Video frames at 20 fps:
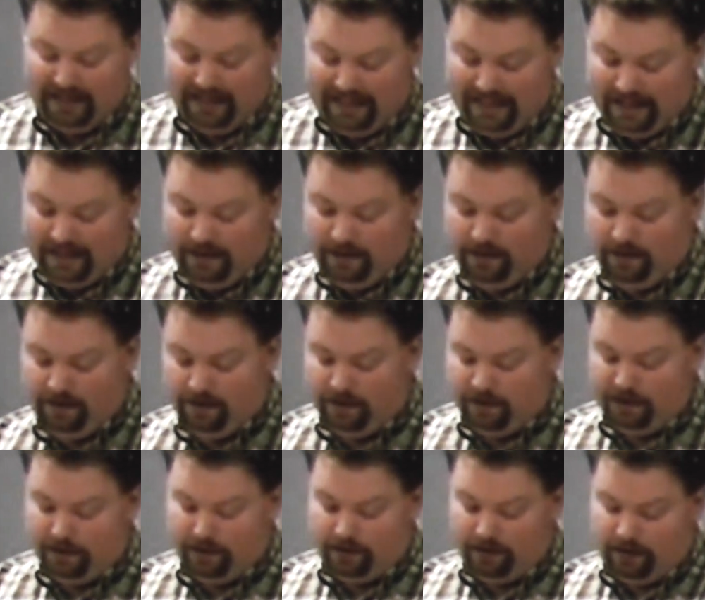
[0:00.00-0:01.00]
in
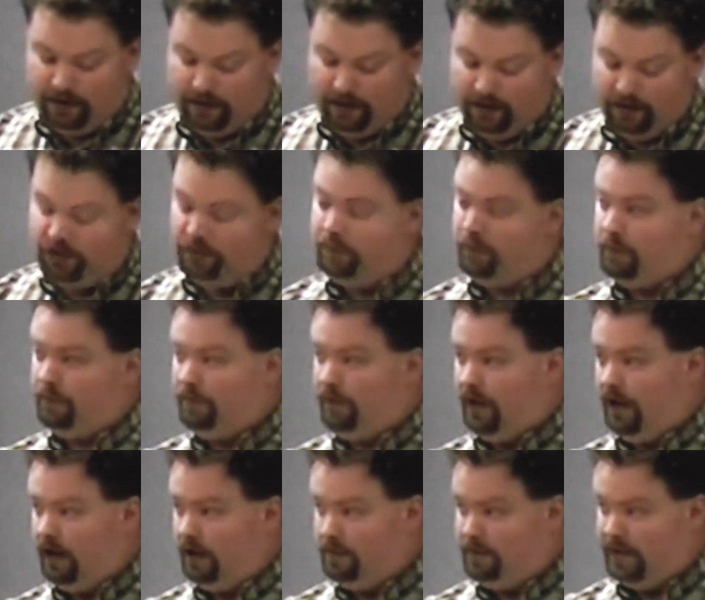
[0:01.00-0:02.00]
the Uniform
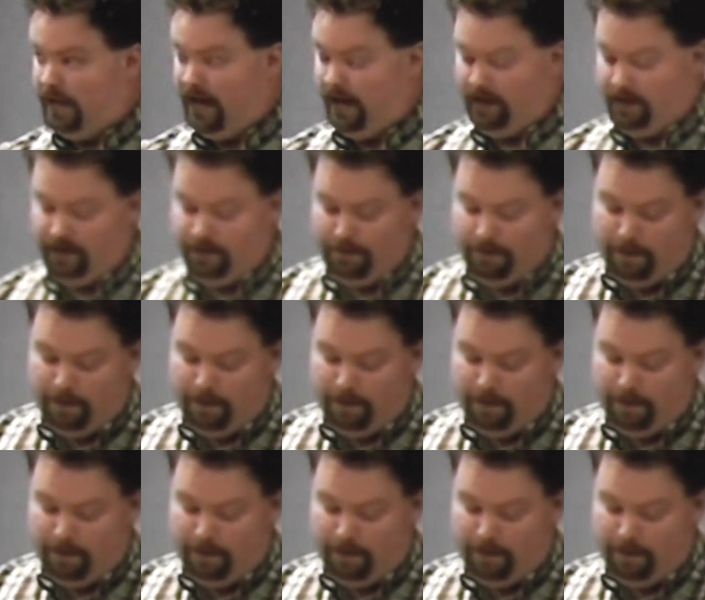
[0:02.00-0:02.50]
Firearms Act,